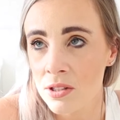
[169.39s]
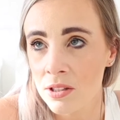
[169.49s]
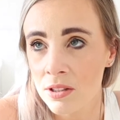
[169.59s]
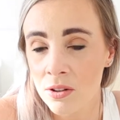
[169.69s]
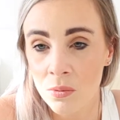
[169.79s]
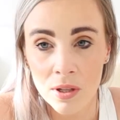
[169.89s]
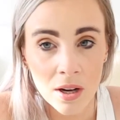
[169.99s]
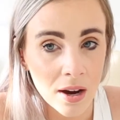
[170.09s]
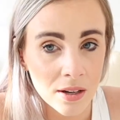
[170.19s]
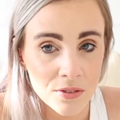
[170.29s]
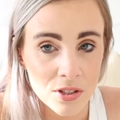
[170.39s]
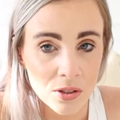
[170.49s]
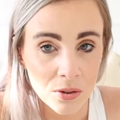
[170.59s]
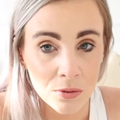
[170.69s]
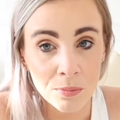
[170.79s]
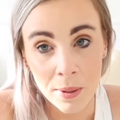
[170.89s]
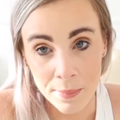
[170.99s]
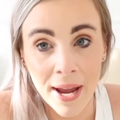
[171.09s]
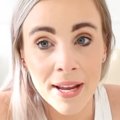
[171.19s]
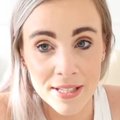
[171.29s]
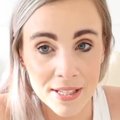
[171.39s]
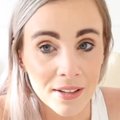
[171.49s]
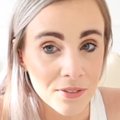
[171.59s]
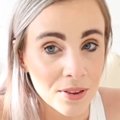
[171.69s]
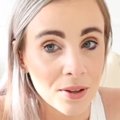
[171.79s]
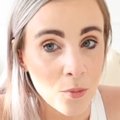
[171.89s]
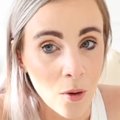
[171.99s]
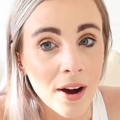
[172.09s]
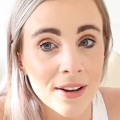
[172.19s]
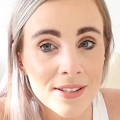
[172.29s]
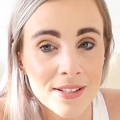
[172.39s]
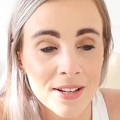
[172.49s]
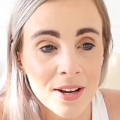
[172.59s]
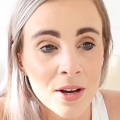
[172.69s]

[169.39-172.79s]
you know, we kind of just started off by painting everything white